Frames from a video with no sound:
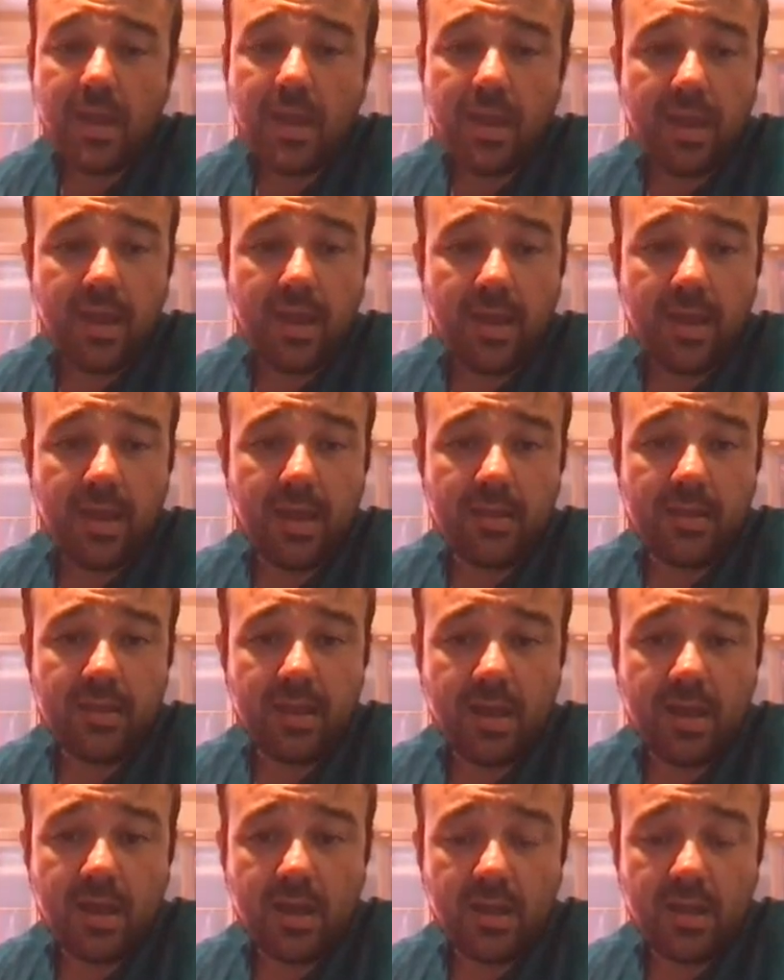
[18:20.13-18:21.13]
And
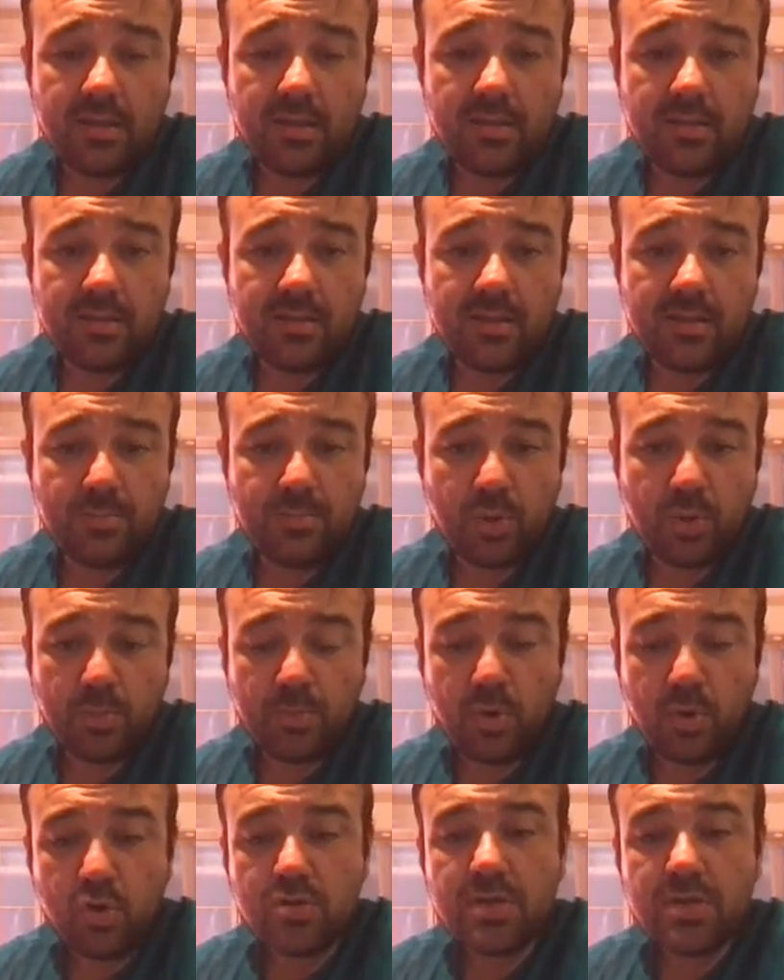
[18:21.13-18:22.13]
the
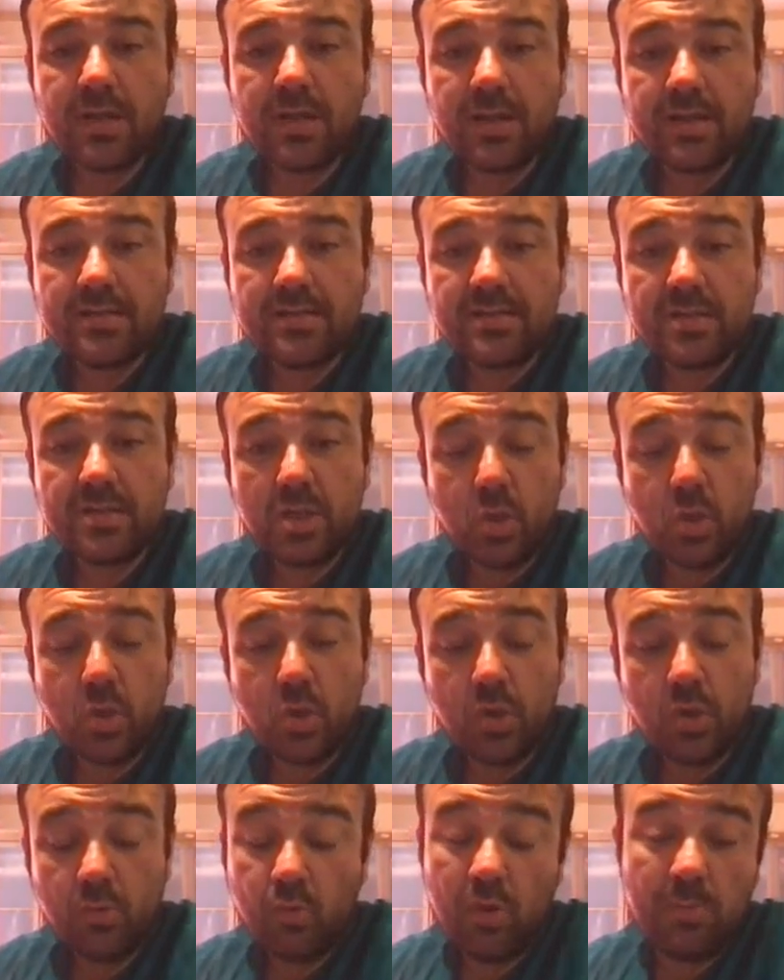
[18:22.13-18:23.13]
proposal is
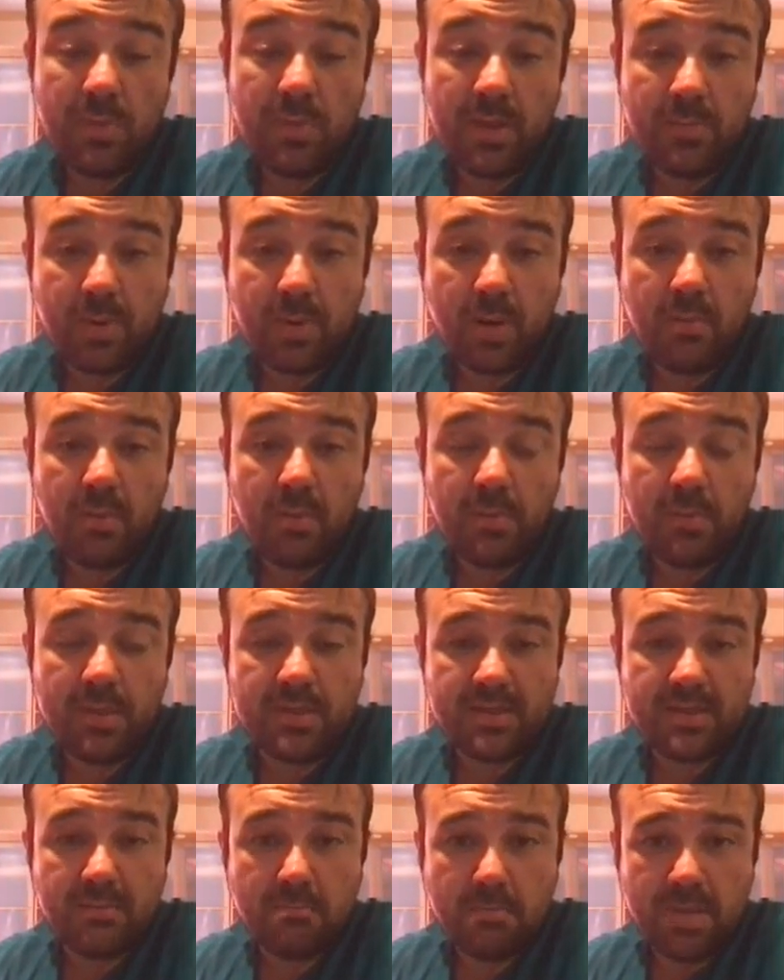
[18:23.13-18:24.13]
will be probably
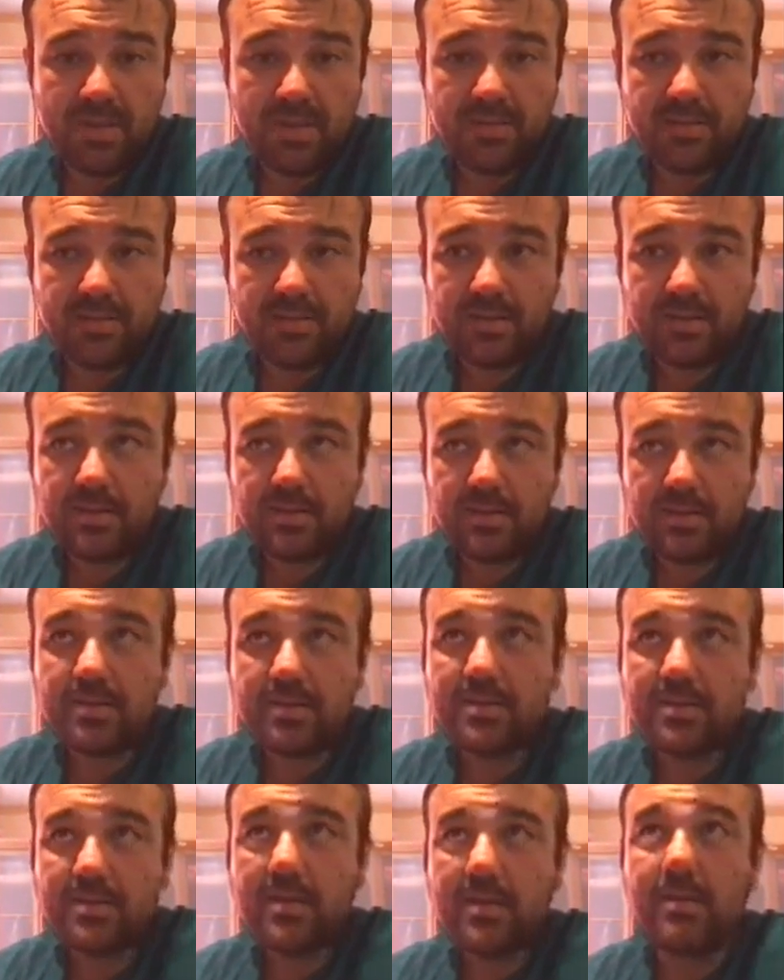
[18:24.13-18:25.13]
submitted
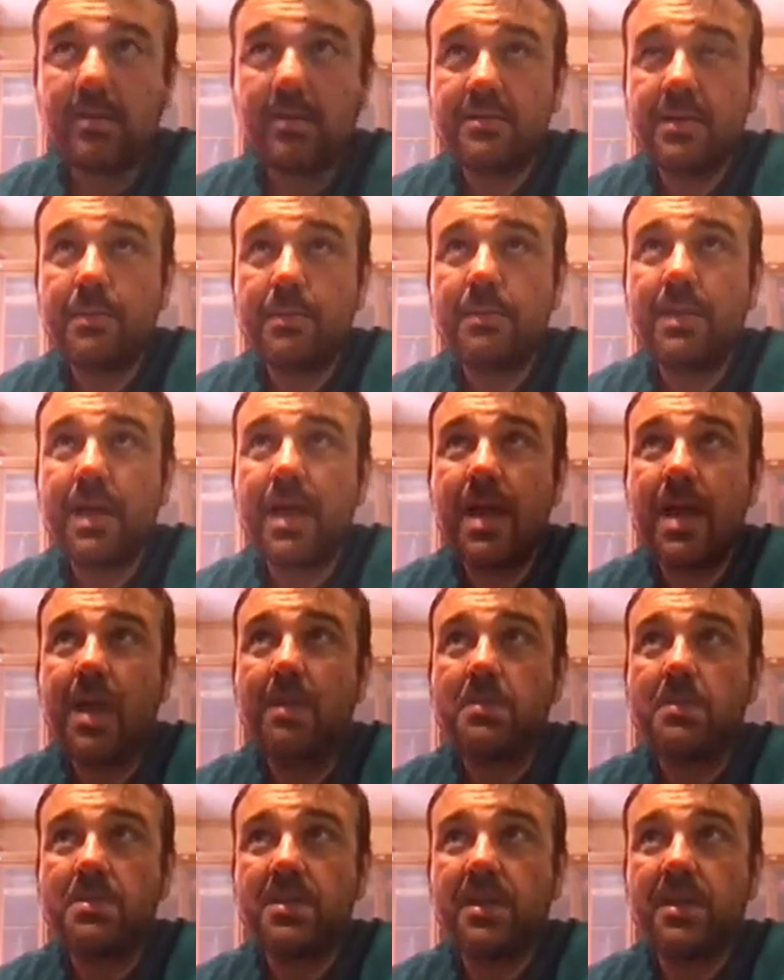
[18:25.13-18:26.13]

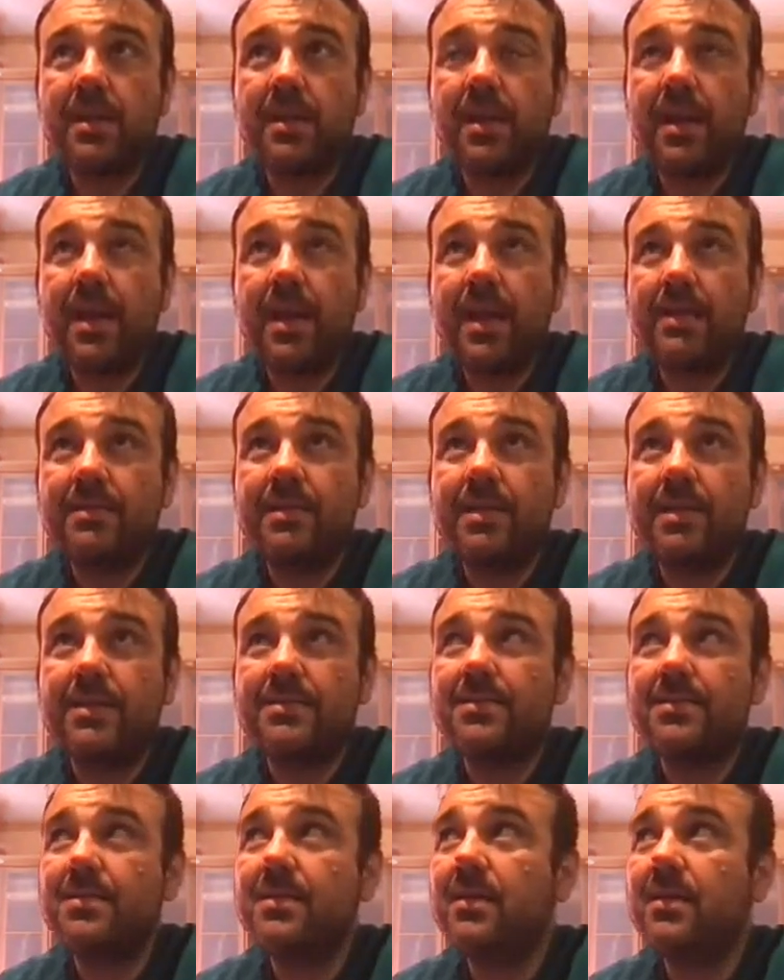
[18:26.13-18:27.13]
sometimes late
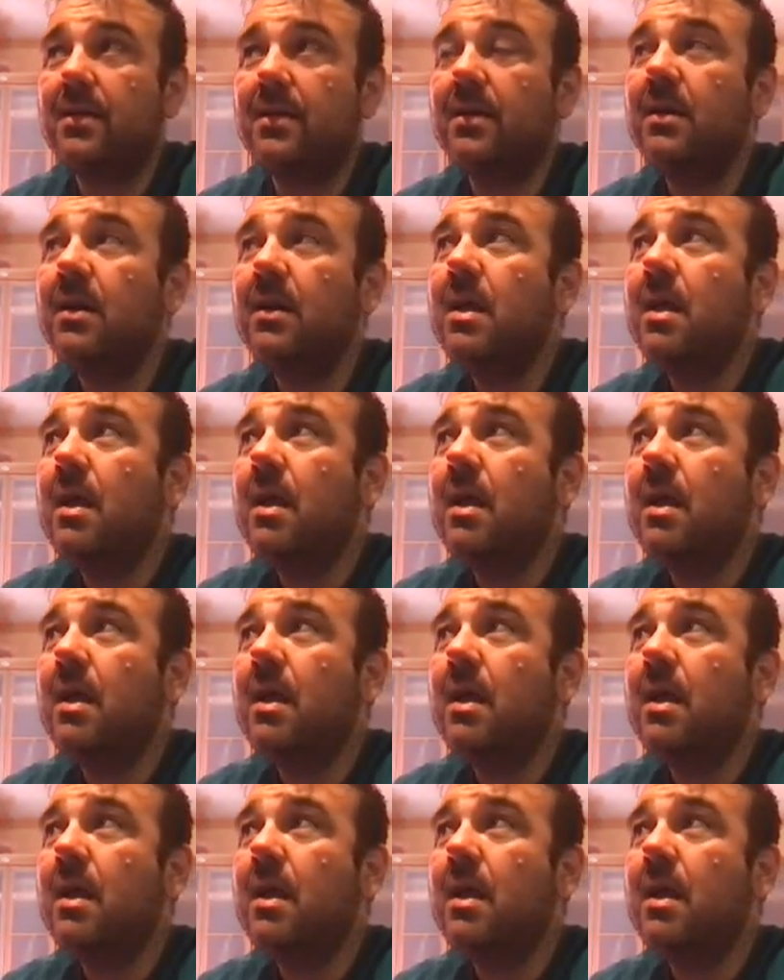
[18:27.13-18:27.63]
next year,